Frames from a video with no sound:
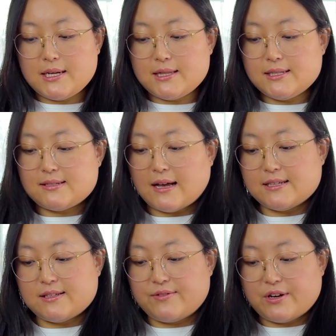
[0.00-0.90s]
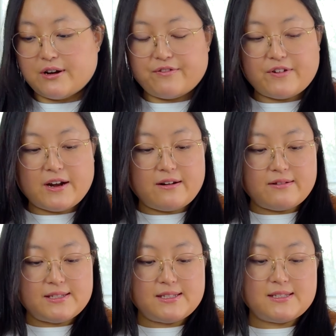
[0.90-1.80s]
on the size of your air fryer,
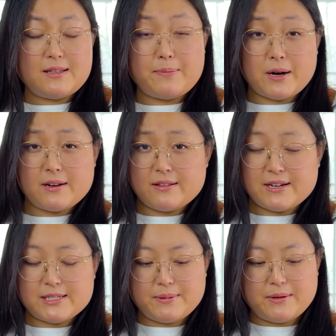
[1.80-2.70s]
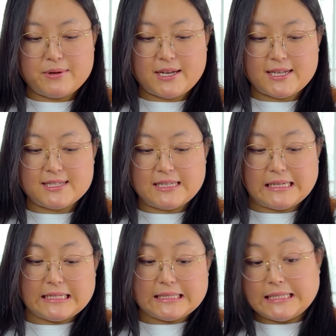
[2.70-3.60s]
this is the part of the recipe where it gets a
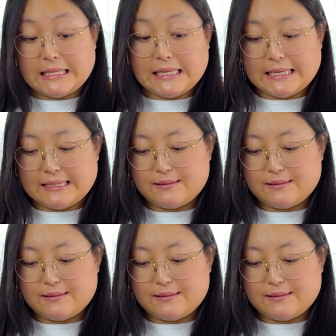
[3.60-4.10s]
little tedious